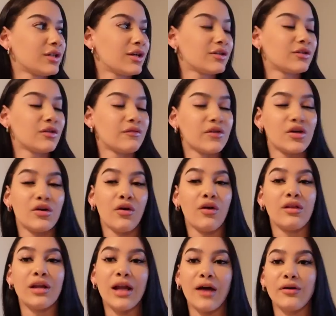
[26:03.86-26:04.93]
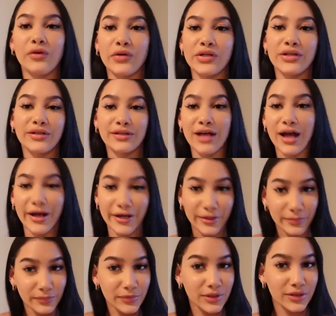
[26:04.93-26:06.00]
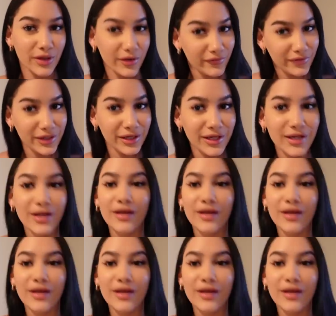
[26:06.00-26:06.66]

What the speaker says: there, so if you hear all the loud noises, I am sorry.